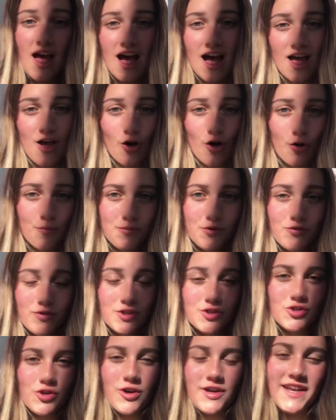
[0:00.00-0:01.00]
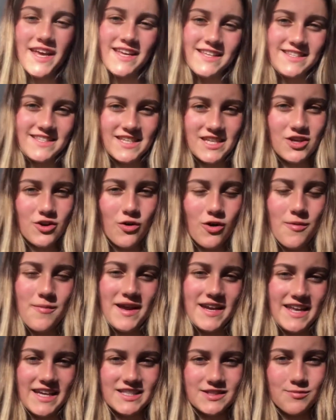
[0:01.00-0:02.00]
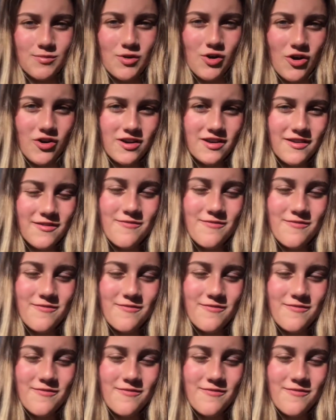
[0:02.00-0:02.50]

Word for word: I hope you enjoyed and see you on my next vlog.